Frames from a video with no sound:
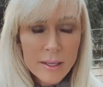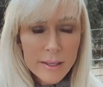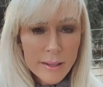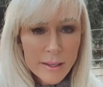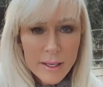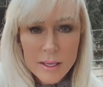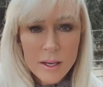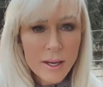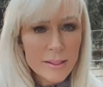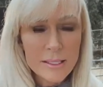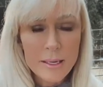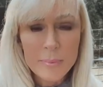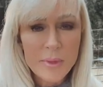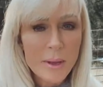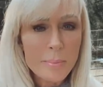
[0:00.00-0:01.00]
A
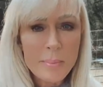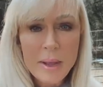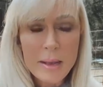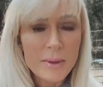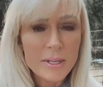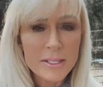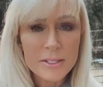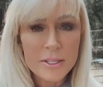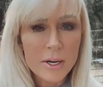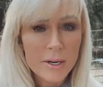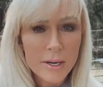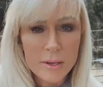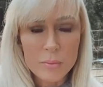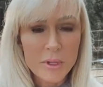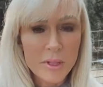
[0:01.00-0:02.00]
concept that maybe
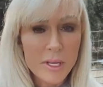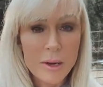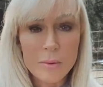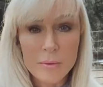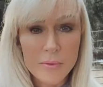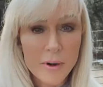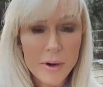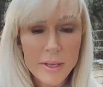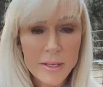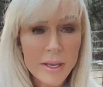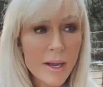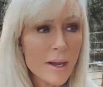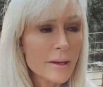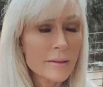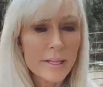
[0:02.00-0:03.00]
started when they were very
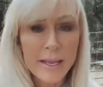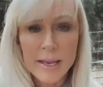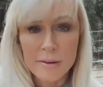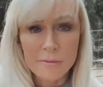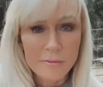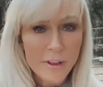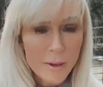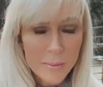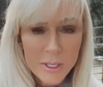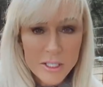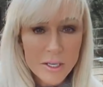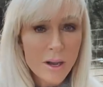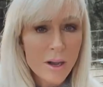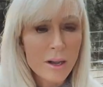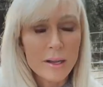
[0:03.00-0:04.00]
young. They had a family
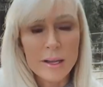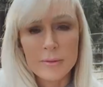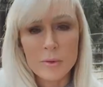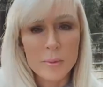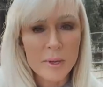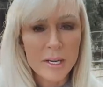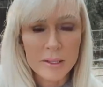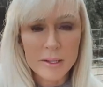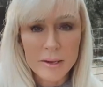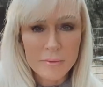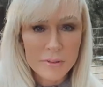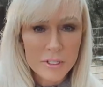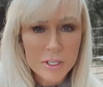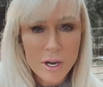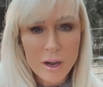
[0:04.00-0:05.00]
dog. Everybody loved
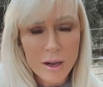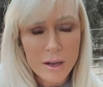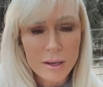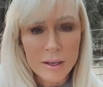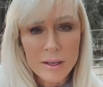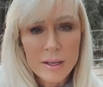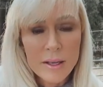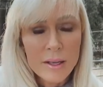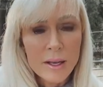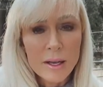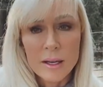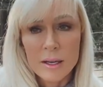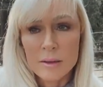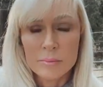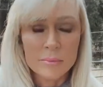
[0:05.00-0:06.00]
the dog.
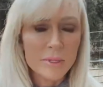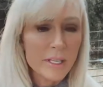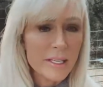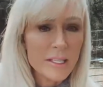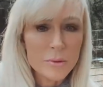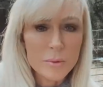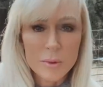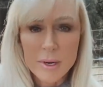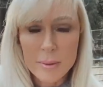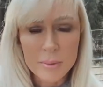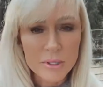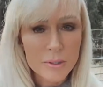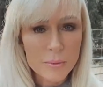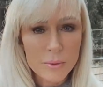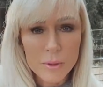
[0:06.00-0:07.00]
The kids were able
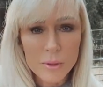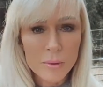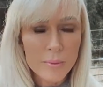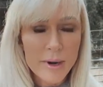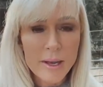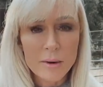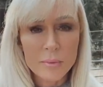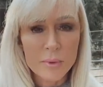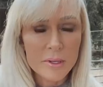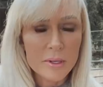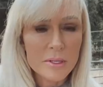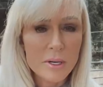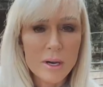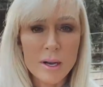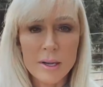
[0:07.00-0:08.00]
to roll around with the
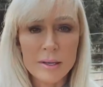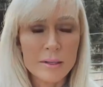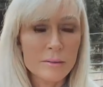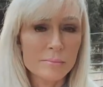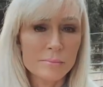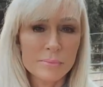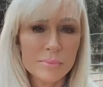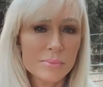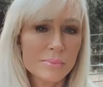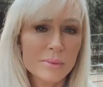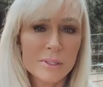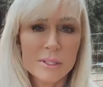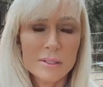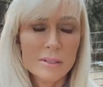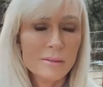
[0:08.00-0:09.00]
dog, and
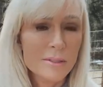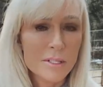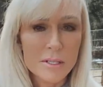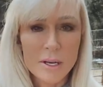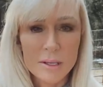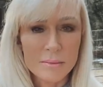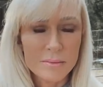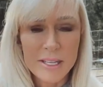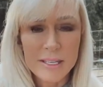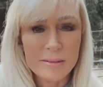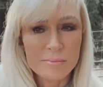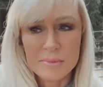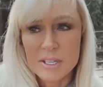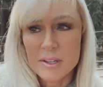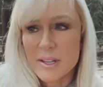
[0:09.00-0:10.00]
the dog, they
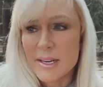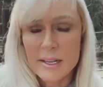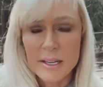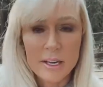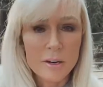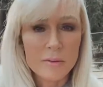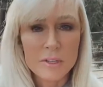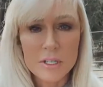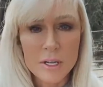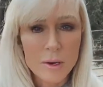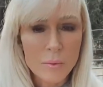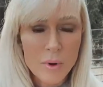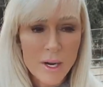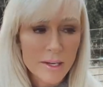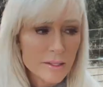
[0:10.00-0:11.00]
didn't care if the dog
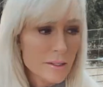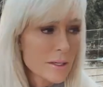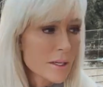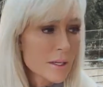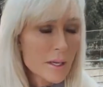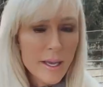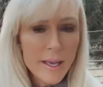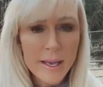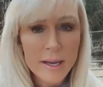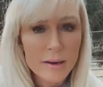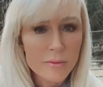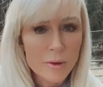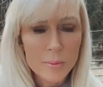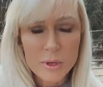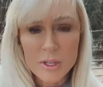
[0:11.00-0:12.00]
walked ahead
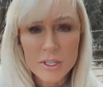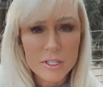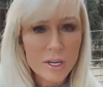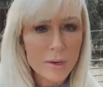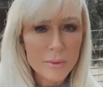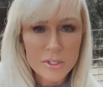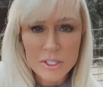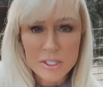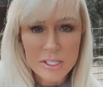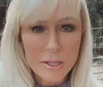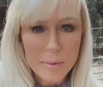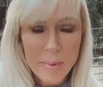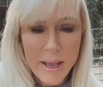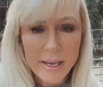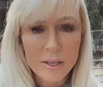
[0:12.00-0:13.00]
of them or the dog was just in
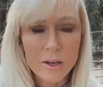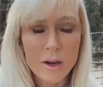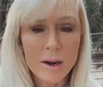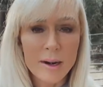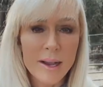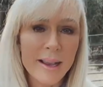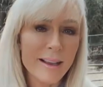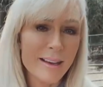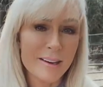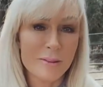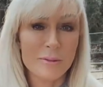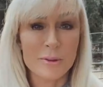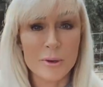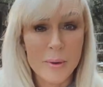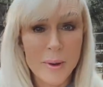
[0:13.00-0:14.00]
the backyard. I kind
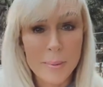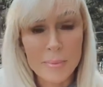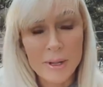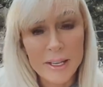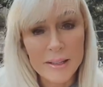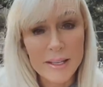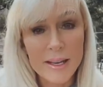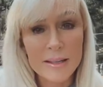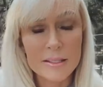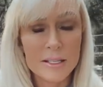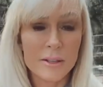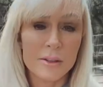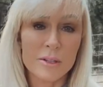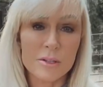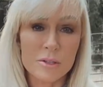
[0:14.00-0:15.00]
of grew up like that,
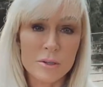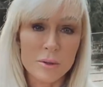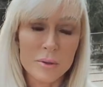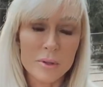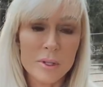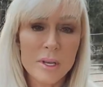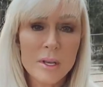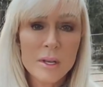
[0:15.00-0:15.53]
tell you the truth.